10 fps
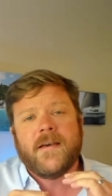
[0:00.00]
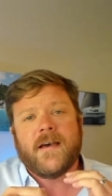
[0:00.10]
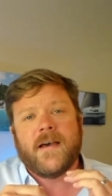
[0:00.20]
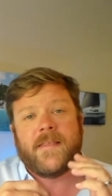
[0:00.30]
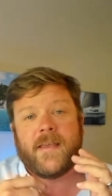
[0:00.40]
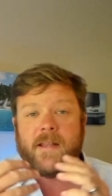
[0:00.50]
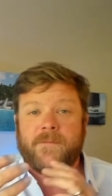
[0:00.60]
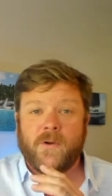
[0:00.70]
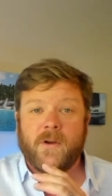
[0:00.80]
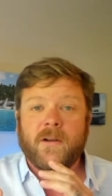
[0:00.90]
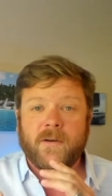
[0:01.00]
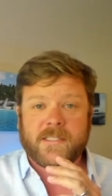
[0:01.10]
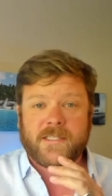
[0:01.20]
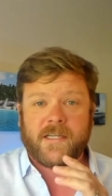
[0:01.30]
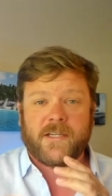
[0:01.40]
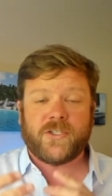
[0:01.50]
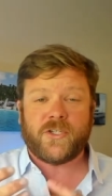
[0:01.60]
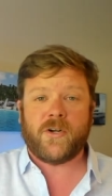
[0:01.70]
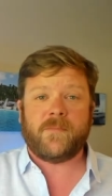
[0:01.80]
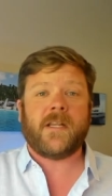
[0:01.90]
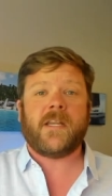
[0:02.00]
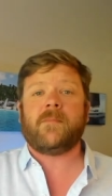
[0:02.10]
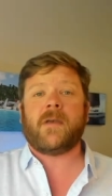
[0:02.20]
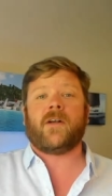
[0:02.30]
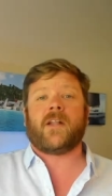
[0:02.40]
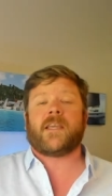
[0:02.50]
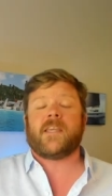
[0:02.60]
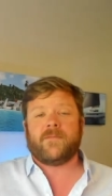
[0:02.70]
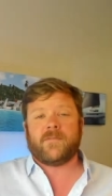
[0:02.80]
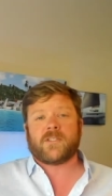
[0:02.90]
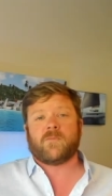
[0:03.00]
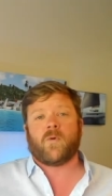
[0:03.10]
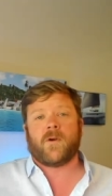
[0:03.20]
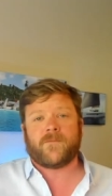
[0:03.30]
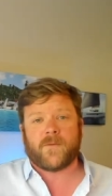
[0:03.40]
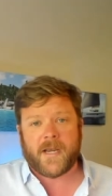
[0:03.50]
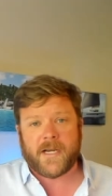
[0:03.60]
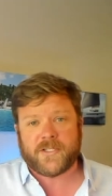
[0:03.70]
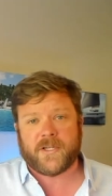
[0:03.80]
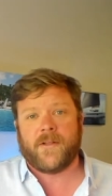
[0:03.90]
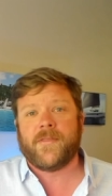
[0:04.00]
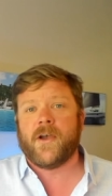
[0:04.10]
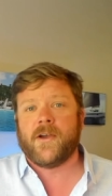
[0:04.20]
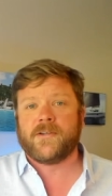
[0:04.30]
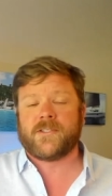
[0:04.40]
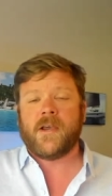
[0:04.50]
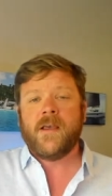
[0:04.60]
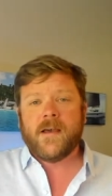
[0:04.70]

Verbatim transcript: Uh, that if you're interested in, shoot me an email and I can give you some more information on those.